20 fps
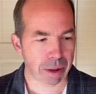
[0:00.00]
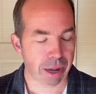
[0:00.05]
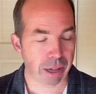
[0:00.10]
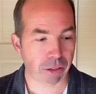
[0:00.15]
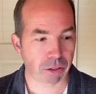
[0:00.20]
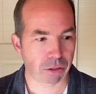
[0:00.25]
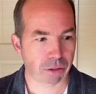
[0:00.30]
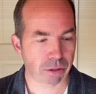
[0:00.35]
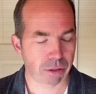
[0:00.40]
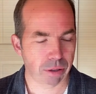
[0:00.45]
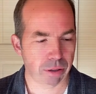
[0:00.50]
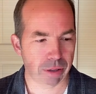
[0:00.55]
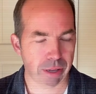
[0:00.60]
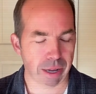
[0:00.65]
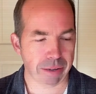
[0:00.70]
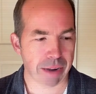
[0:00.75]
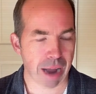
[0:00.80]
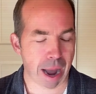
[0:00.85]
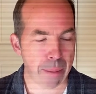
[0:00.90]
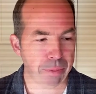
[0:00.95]
it's the
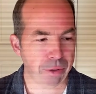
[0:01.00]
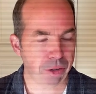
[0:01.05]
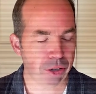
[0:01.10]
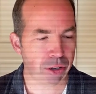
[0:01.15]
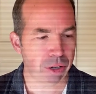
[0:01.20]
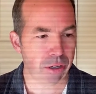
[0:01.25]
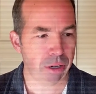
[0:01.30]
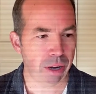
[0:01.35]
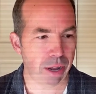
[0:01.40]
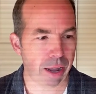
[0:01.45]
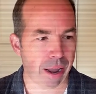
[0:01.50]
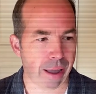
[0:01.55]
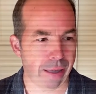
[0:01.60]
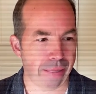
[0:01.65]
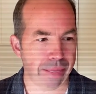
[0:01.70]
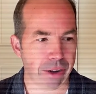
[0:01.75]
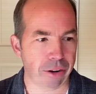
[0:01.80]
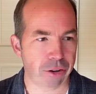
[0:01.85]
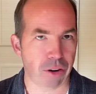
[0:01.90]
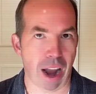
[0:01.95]
adoption
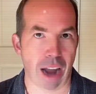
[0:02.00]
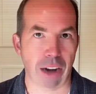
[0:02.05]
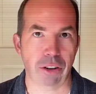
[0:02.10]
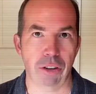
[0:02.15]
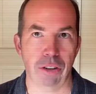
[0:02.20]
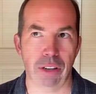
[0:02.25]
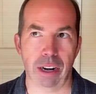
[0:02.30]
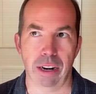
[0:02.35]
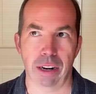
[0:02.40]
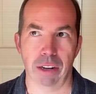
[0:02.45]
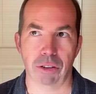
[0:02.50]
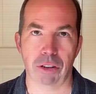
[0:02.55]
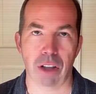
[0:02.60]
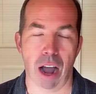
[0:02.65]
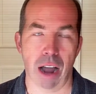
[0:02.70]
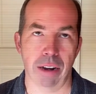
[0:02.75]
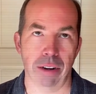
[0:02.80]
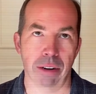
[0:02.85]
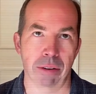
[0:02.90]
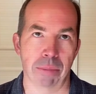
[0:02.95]
and the traction that it has
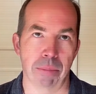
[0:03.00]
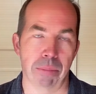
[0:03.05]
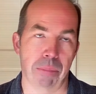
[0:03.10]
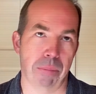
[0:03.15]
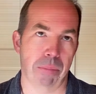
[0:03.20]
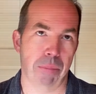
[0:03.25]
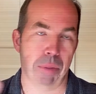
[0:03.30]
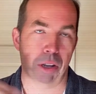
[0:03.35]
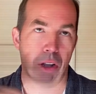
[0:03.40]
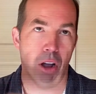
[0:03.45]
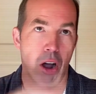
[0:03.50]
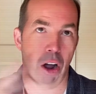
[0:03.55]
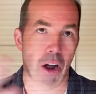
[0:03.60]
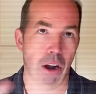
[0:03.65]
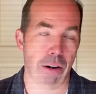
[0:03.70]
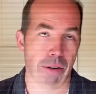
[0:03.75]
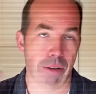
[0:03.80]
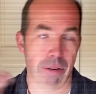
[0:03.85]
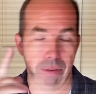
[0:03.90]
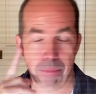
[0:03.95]
gotten
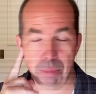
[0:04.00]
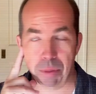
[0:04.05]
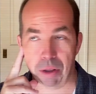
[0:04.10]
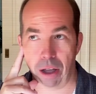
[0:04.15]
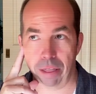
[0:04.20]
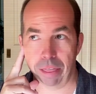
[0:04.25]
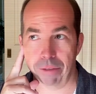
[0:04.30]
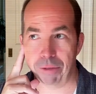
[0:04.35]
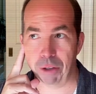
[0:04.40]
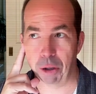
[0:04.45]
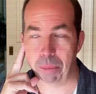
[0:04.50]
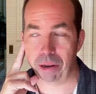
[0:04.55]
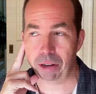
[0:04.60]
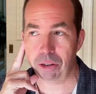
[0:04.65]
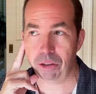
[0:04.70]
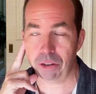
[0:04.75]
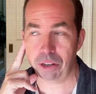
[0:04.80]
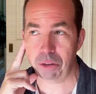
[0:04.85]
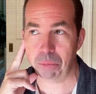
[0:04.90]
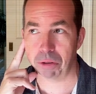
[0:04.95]
beyond, beyond the film
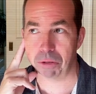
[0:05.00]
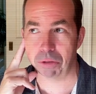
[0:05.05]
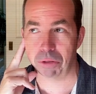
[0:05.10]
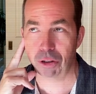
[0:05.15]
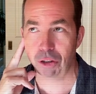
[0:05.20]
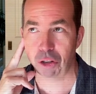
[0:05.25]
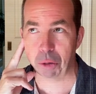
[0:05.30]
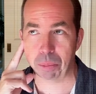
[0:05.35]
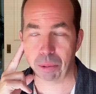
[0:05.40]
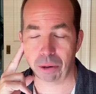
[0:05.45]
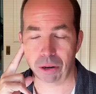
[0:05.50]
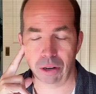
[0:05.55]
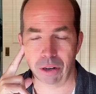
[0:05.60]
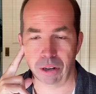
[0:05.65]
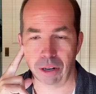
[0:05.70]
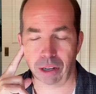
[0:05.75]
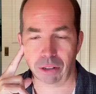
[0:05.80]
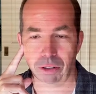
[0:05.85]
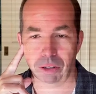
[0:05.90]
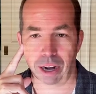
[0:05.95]
industry has been
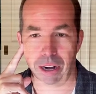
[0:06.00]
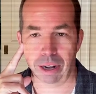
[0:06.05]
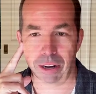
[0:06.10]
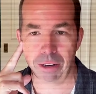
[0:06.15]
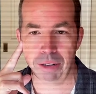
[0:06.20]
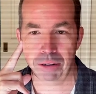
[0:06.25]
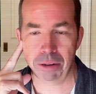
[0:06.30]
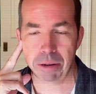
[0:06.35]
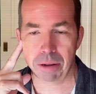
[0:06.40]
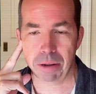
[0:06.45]
super exciting.